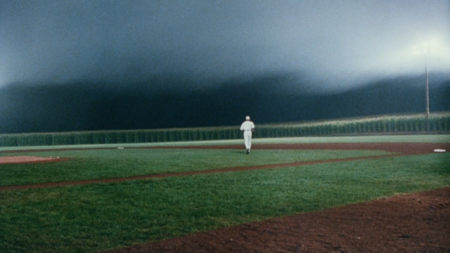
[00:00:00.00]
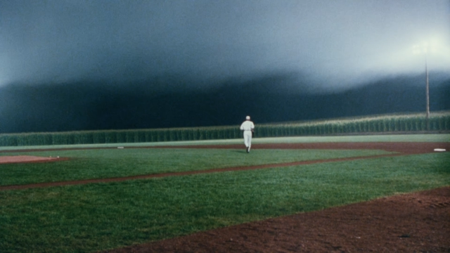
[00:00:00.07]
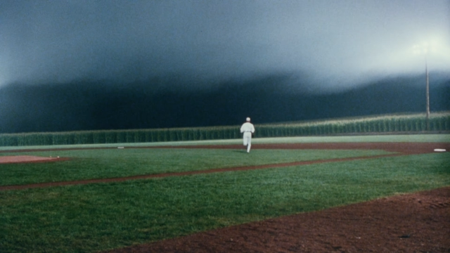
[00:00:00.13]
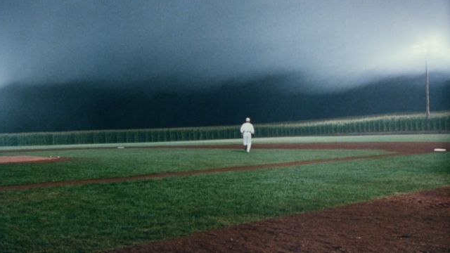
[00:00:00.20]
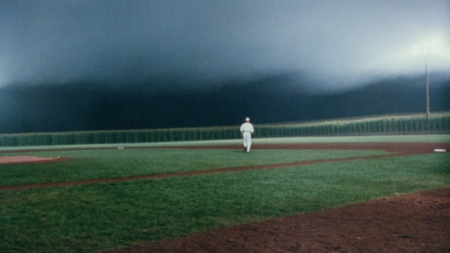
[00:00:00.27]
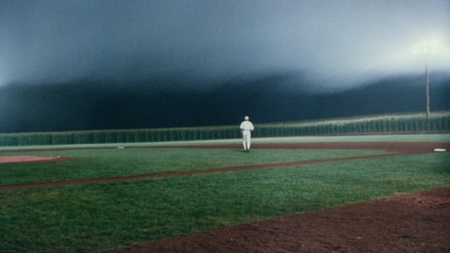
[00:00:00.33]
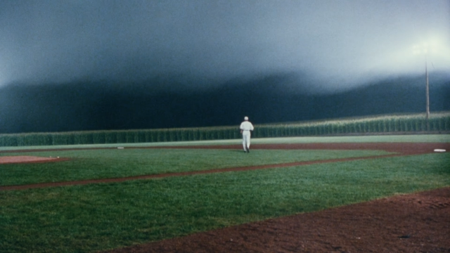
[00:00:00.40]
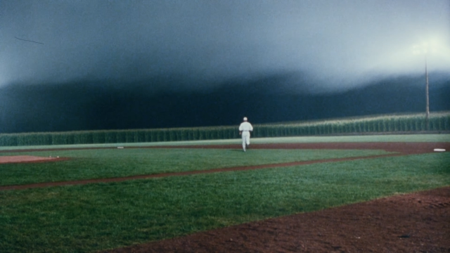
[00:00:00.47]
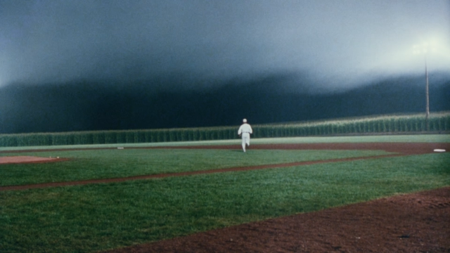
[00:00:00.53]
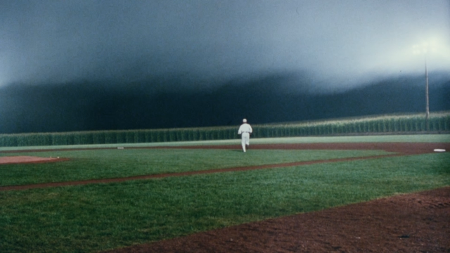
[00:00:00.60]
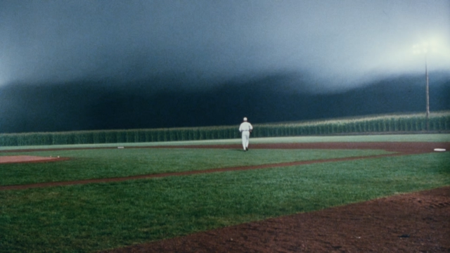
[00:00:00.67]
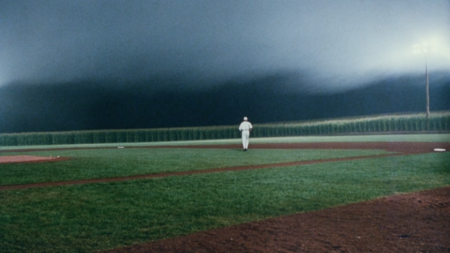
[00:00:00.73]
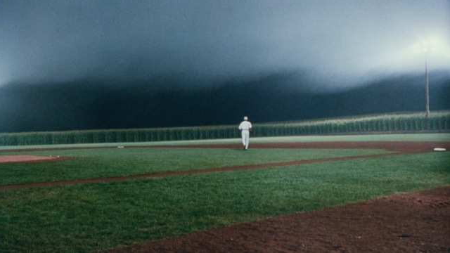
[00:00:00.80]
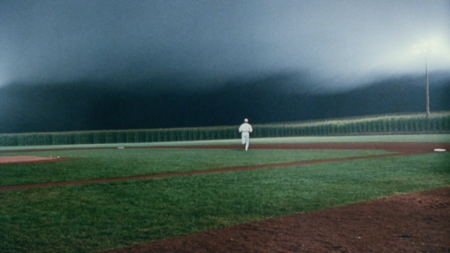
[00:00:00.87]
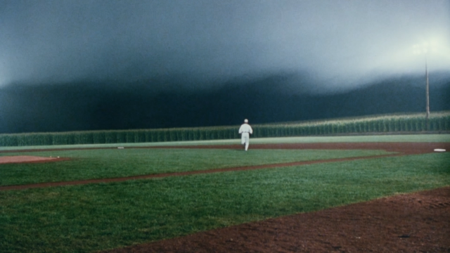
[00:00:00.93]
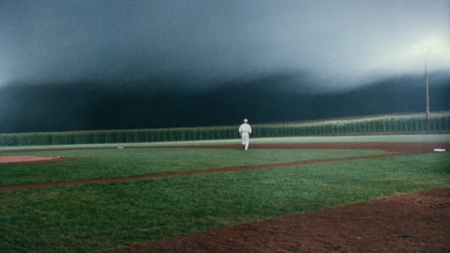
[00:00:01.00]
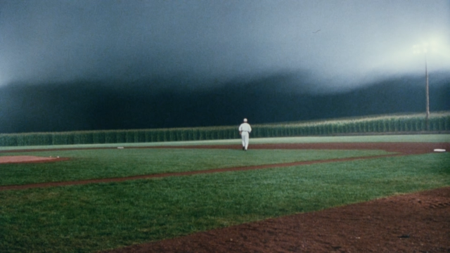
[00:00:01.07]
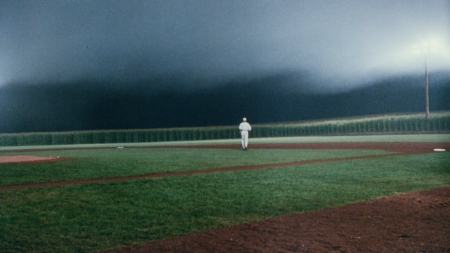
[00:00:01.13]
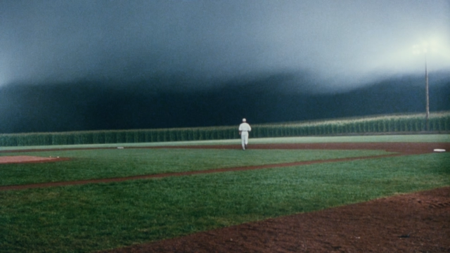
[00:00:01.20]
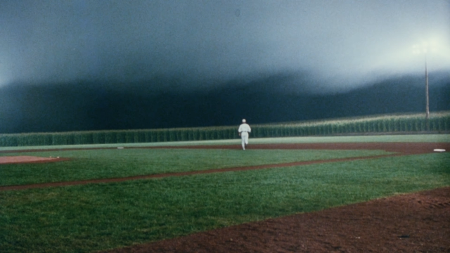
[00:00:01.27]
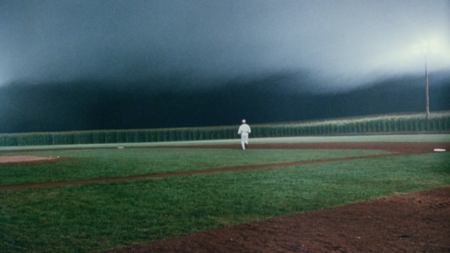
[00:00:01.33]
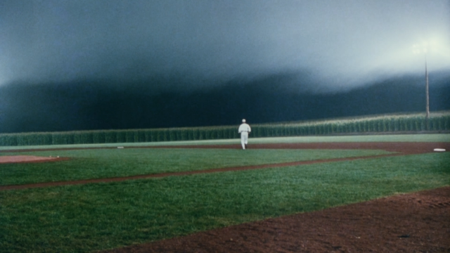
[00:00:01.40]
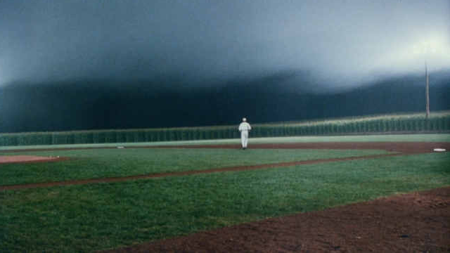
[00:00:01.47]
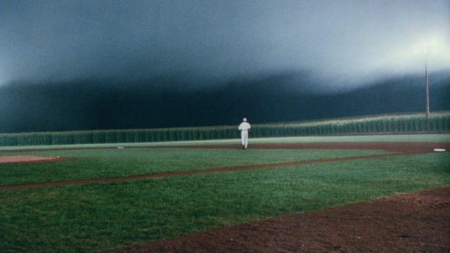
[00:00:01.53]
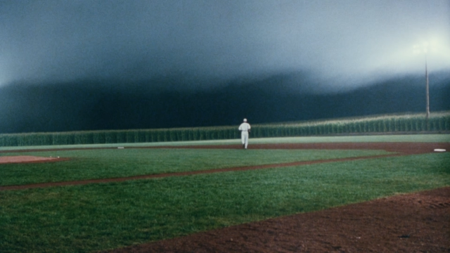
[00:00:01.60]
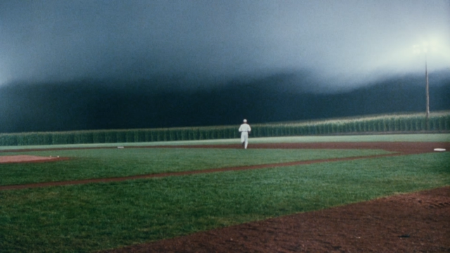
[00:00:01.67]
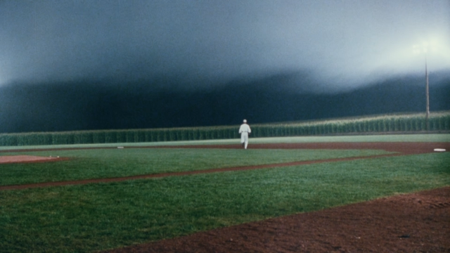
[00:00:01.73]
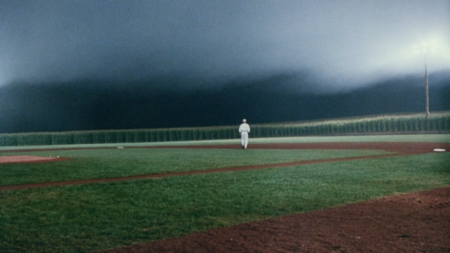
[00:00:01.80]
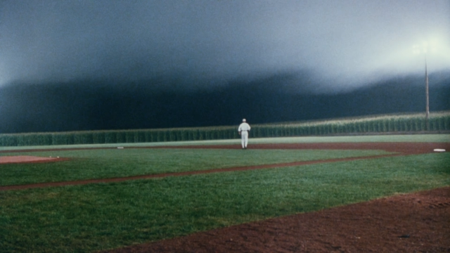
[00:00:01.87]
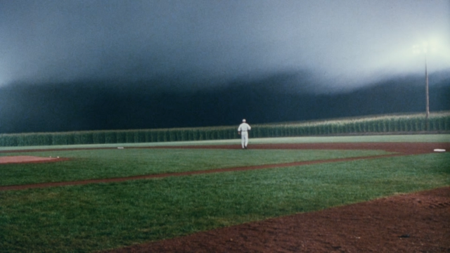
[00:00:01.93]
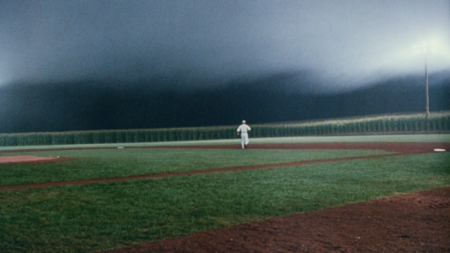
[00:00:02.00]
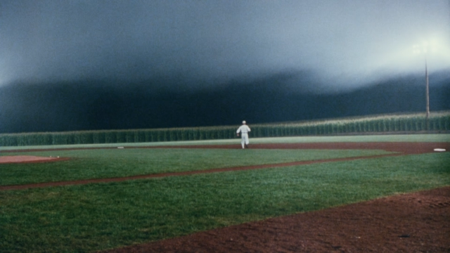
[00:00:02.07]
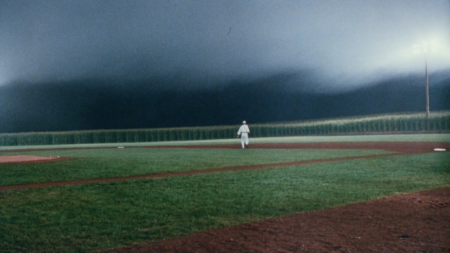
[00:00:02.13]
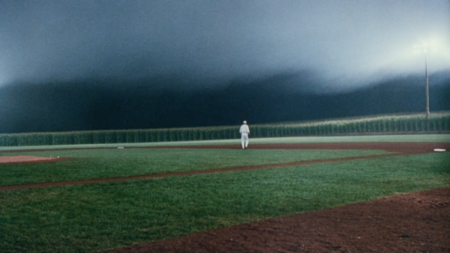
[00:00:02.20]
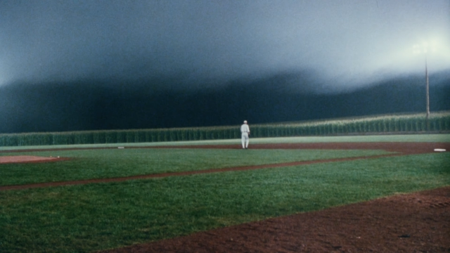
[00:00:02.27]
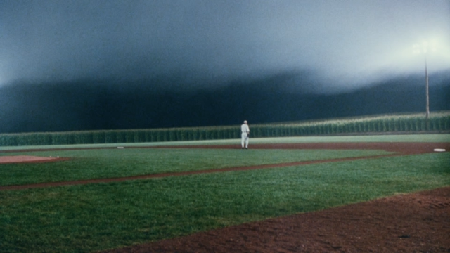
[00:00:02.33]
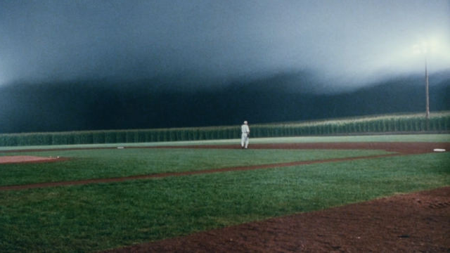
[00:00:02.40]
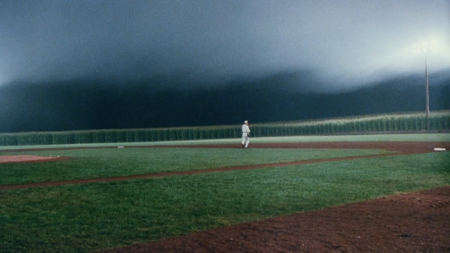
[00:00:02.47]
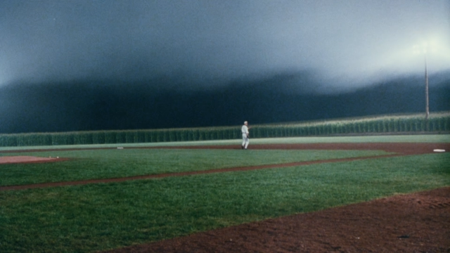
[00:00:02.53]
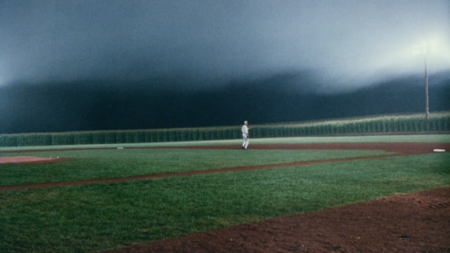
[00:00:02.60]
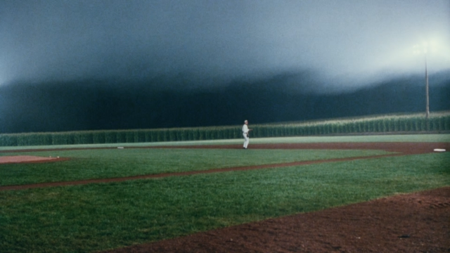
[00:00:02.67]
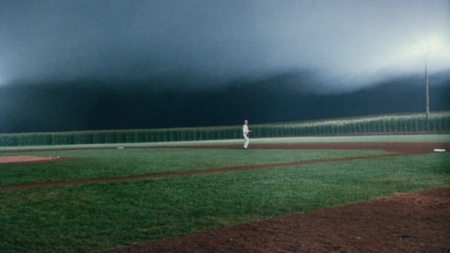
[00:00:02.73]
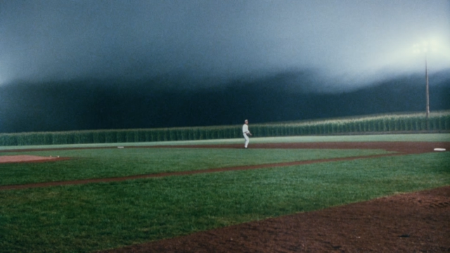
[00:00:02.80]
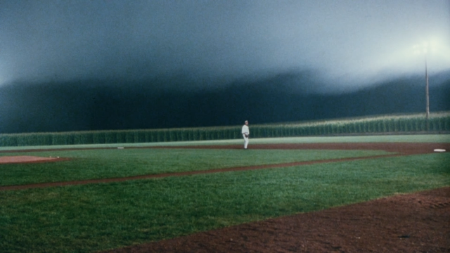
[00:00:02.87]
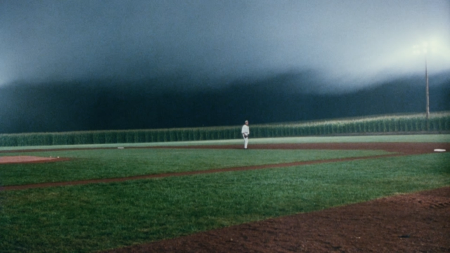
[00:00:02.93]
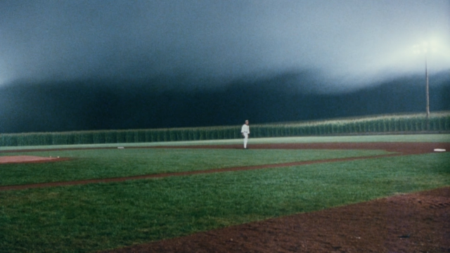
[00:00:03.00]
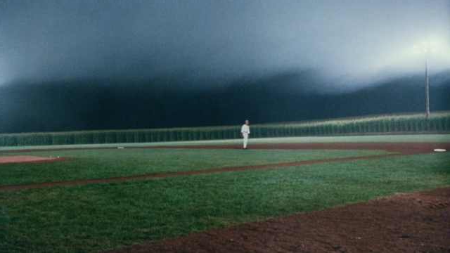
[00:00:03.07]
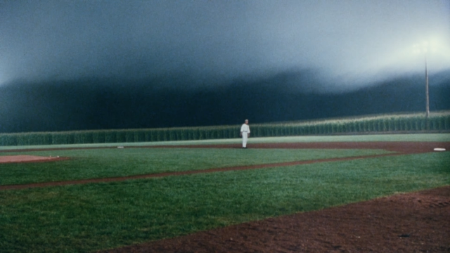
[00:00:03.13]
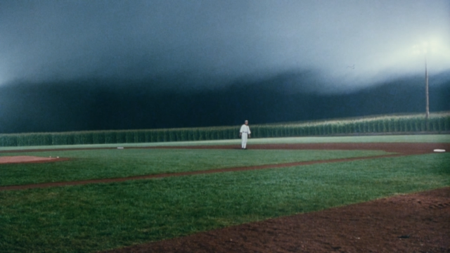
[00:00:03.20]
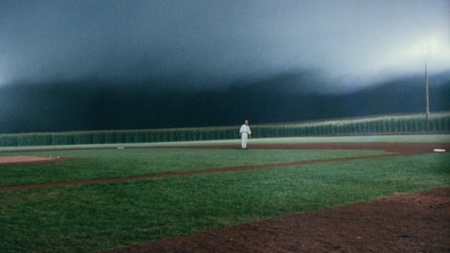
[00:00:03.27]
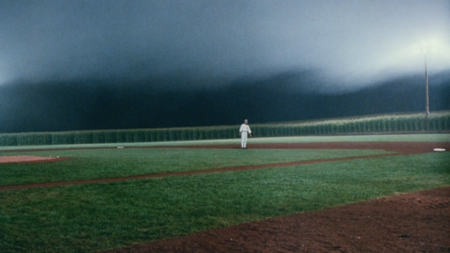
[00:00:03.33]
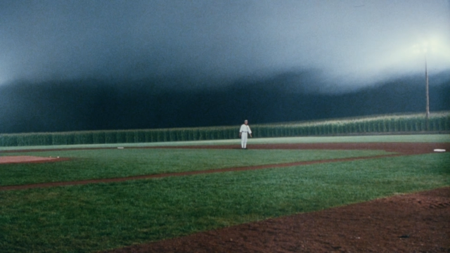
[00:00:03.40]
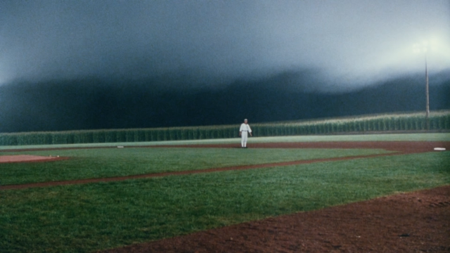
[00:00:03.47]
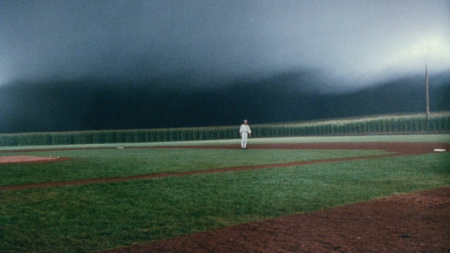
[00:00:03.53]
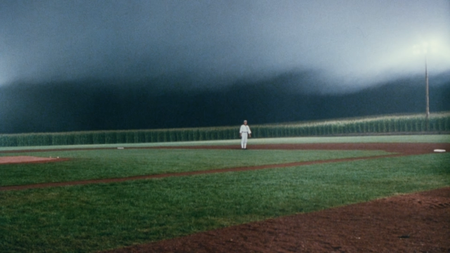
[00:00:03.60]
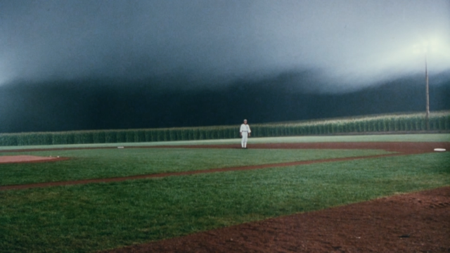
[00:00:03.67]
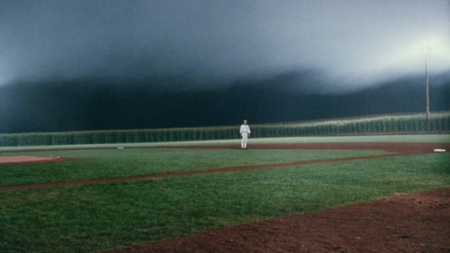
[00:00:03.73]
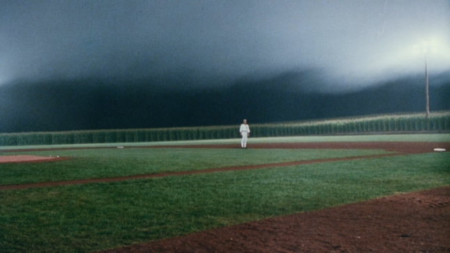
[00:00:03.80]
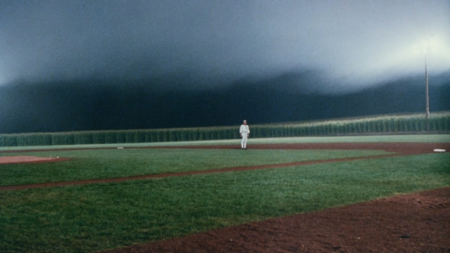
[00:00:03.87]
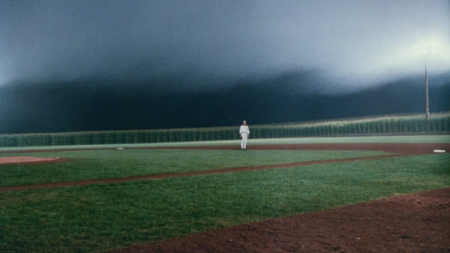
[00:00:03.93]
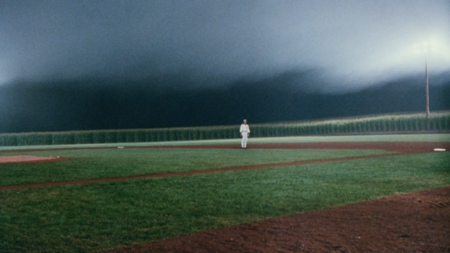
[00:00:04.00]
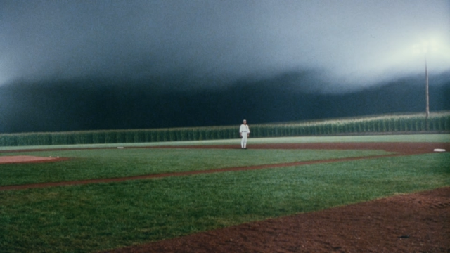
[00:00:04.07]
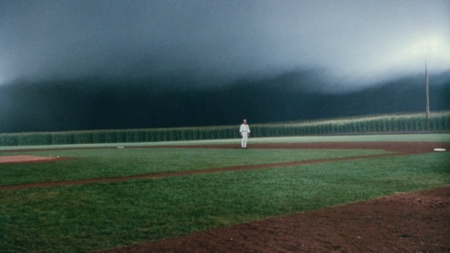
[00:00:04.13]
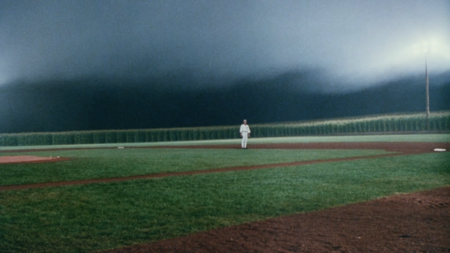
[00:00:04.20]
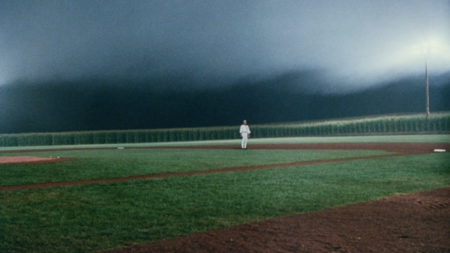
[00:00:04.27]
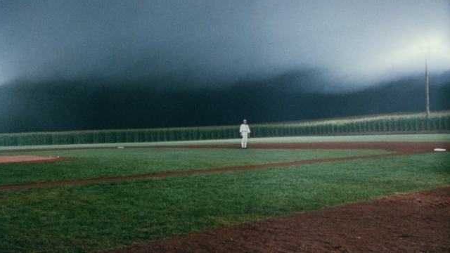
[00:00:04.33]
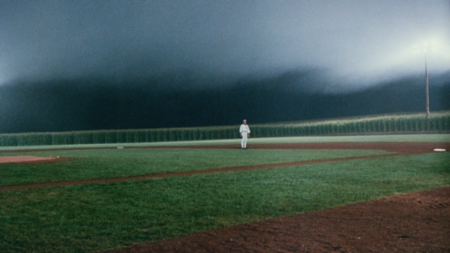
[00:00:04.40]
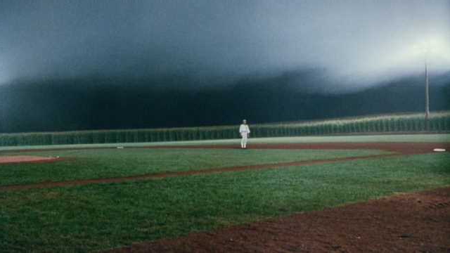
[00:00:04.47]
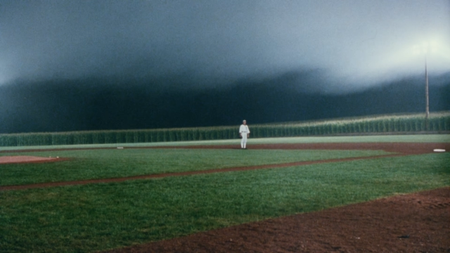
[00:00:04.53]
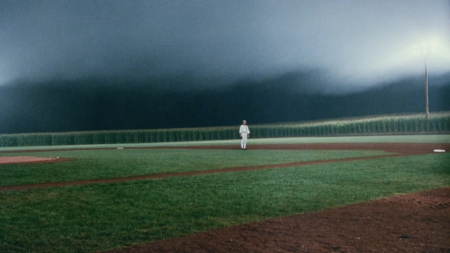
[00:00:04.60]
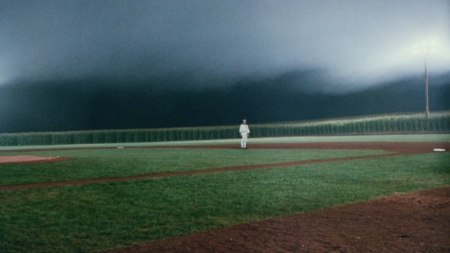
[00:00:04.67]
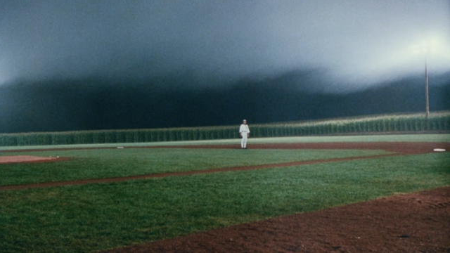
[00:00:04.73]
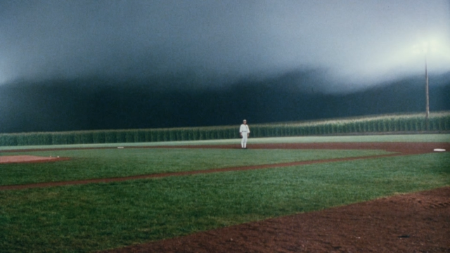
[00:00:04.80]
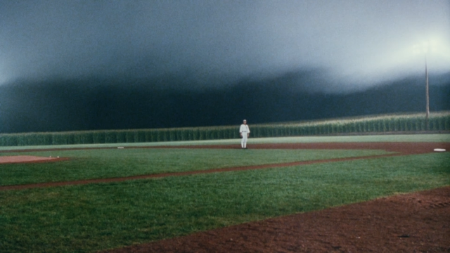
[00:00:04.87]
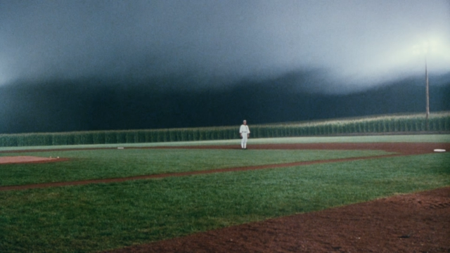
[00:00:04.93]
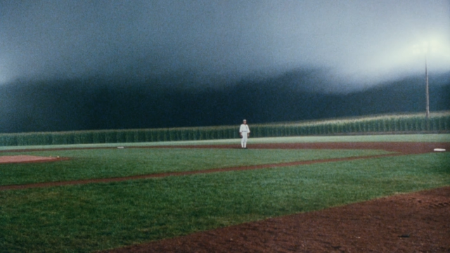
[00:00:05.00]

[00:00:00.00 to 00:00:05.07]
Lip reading: No face is visible, so there are no lips to read.